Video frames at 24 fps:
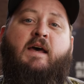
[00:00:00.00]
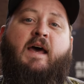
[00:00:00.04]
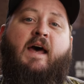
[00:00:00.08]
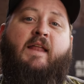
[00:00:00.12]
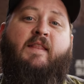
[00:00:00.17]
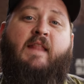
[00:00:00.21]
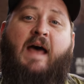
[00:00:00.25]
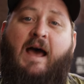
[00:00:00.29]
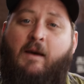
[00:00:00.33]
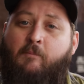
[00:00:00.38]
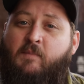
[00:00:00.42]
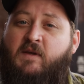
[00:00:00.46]

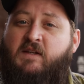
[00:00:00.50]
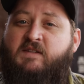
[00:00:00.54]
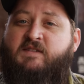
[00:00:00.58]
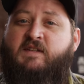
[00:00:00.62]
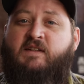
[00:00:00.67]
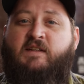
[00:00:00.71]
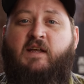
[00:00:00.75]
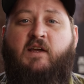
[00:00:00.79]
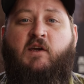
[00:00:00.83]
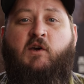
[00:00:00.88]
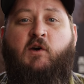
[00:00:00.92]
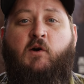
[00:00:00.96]
And that means
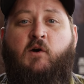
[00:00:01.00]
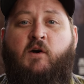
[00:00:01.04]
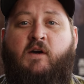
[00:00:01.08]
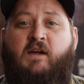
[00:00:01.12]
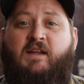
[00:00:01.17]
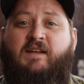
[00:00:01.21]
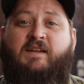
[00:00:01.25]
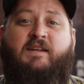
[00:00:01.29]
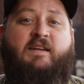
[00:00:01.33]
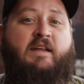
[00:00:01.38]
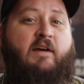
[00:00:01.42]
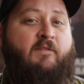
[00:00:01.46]
that they cook
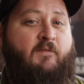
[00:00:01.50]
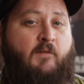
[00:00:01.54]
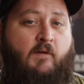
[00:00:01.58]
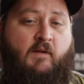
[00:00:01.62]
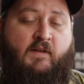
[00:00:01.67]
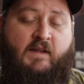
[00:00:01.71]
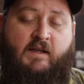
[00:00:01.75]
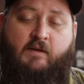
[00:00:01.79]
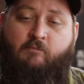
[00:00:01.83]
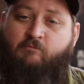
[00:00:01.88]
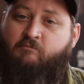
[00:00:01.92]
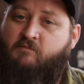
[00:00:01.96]

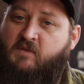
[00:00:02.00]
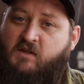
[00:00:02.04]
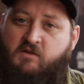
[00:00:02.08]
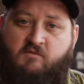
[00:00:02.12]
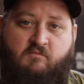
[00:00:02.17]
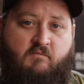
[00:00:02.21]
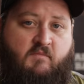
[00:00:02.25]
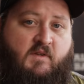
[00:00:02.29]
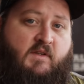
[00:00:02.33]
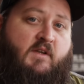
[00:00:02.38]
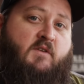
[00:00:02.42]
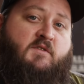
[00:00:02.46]
differently.
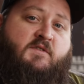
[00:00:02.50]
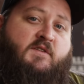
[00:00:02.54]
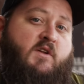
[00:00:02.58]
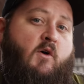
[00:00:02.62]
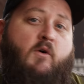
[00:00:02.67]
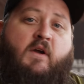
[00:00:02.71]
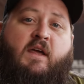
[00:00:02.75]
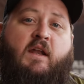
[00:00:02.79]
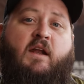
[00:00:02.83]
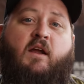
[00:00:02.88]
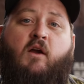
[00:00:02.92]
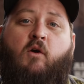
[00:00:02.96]
There's no
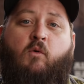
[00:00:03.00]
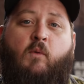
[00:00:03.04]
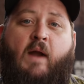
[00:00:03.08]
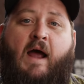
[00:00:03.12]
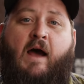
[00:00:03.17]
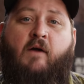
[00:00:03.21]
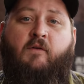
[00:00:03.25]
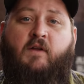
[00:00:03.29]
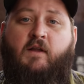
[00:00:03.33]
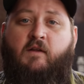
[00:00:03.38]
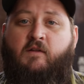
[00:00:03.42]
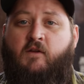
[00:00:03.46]
getting
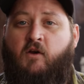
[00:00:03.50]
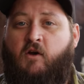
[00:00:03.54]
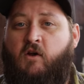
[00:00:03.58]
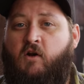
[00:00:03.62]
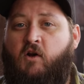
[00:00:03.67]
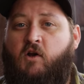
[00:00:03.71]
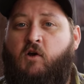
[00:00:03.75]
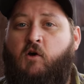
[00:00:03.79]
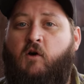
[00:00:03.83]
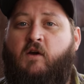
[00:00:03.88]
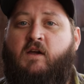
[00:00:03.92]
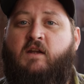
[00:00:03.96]
around it. They're gonna
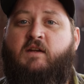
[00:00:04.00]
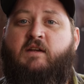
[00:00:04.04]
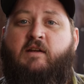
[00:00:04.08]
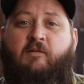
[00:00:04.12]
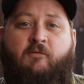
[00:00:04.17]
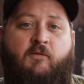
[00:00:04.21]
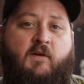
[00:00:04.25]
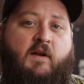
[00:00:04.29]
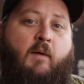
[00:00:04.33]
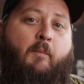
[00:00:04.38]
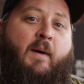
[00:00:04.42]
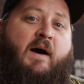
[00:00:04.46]
cook in
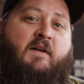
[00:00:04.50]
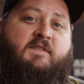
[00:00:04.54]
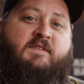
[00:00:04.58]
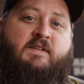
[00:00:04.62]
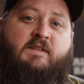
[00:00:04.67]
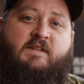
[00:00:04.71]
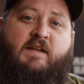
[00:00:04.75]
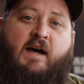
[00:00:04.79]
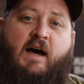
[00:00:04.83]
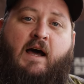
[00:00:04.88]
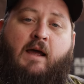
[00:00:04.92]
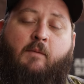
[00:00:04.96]
different amounts
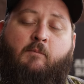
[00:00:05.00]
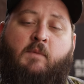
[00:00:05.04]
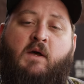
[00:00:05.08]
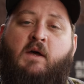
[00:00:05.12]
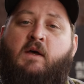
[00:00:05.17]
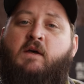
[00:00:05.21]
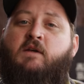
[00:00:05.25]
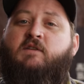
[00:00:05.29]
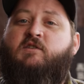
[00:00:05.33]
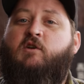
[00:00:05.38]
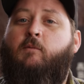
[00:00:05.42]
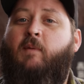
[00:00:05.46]
of time.
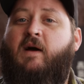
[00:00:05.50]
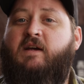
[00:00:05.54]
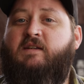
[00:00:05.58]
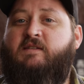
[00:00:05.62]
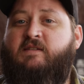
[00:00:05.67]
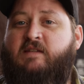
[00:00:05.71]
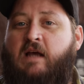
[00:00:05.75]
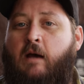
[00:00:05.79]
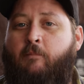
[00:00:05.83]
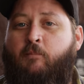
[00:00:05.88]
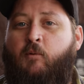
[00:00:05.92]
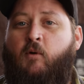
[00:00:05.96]
So by
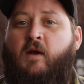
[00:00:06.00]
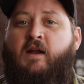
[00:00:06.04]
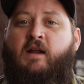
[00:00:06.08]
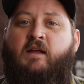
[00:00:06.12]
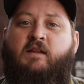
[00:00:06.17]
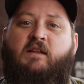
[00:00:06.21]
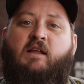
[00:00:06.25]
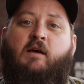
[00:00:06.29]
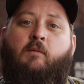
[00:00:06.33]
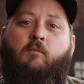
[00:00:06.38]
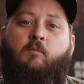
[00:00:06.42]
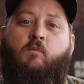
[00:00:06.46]

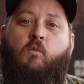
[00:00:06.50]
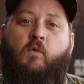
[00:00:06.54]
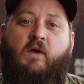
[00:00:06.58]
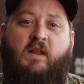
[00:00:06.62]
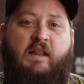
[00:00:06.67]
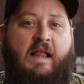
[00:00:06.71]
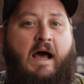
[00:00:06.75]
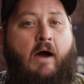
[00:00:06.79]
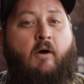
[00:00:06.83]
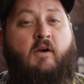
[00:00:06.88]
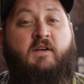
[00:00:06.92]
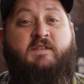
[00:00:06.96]
separating them, we
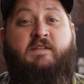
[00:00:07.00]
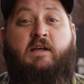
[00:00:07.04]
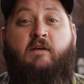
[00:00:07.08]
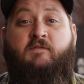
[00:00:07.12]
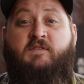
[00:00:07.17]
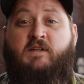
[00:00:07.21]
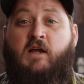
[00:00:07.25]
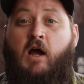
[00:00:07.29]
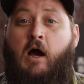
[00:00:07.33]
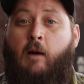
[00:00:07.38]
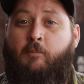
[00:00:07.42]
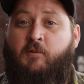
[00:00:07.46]
allow
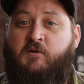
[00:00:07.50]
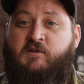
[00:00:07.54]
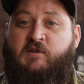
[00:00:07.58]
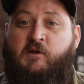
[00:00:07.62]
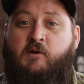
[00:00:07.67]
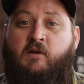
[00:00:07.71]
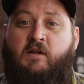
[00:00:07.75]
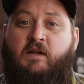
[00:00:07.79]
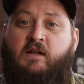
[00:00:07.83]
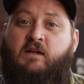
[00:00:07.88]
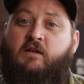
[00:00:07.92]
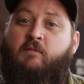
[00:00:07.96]
ourselves the
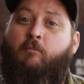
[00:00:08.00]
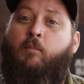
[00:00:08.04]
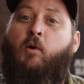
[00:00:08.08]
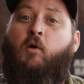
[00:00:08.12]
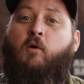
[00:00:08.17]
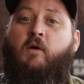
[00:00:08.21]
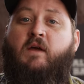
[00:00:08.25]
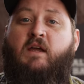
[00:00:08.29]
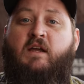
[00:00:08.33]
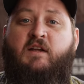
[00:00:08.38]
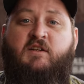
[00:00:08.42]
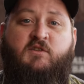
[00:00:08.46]
opportunity to
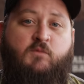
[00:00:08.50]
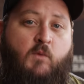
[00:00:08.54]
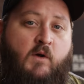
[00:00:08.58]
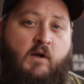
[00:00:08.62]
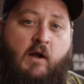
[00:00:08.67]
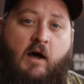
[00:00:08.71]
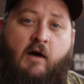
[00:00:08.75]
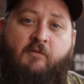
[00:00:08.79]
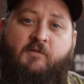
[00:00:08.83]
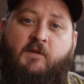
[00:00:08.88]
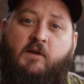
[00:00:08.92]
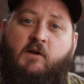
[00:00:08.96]
pull each one
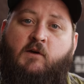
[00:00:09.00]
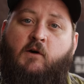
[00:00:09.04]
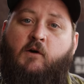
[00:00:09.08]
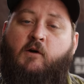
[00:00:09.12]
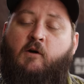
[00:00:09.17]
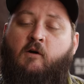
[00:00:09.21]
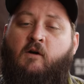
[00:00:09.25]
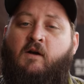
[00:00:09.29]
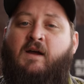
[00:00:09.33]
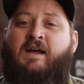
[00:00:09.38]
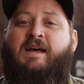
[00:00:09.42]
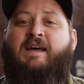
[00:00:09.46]
off the
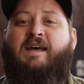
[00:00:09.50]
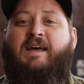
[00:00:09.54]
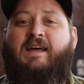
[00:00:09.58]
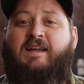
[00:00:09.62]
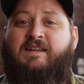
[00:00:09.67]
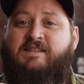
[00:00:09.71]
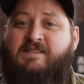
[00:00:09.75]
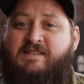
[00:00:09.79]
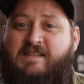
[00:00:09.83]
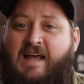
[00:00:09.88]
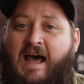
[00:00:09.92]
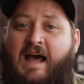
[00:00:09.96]
cooker
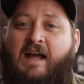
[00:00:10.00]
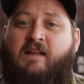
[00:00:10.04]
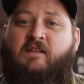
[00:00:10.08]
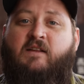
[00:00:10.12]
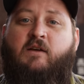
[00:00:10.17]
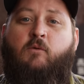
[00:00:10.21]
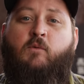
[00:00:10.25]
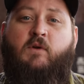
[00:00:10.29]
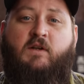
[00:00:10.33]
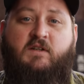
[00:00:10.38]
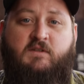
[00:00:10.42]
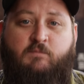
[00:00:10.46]

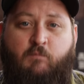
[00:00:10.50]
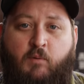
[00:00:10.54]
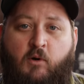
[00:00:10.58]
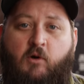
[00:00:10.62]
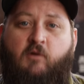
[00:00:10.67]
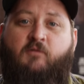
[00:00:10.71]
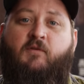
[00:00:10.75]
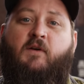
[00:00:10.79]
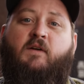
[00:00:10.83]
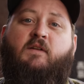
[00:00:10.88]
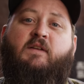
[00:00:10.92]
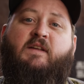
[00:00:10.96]
exactly when it's
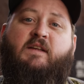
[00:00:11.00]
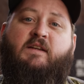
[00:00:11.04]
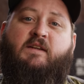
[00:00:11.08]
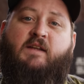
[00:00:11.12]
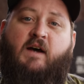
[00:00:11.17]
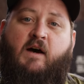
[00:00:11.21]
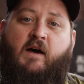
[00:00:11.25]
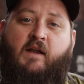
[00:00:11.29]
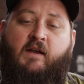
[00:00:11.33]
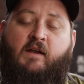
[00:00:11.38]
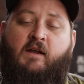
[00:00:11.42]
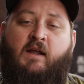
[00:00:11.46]
perfectly
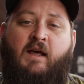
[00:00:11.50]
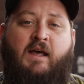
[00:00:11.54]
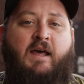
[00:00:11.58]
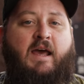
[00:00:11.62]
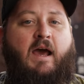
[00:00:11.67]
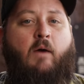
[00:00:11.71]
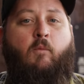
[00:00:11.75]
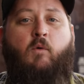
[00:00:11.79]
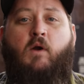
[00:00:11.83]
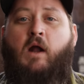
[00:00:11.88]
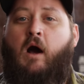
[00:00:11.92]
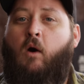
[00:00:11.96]
done.
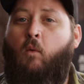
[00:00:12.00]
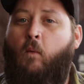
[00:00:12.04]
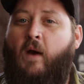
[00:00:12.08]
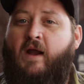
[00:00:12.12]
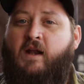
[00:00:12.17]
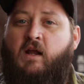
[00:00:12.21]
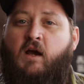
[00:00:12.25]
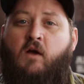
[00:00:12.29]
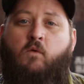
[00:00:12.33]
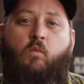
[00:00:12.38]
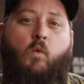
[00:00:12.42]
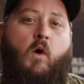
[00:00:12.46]
And we're not
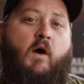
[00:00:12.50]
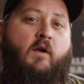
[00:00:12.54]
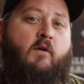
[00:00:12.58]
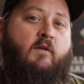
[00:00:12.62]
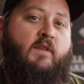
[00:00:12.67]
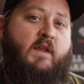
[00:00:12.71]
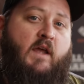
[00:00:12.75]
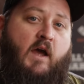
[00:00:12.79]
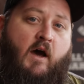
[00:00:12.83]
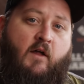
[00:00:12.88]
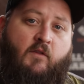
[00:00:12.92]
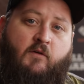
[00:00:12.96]
waiting on one or
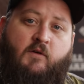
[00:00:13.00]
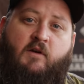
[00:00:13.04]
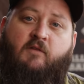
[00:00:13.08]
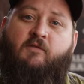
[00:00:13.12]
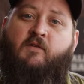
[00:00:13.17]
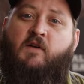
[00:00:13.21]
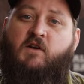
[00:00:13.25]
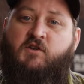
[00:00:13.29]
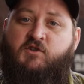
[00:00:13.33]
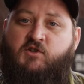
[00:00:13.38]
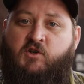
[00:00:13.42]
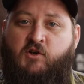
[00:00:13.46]
the other to
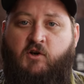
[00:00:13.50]
finish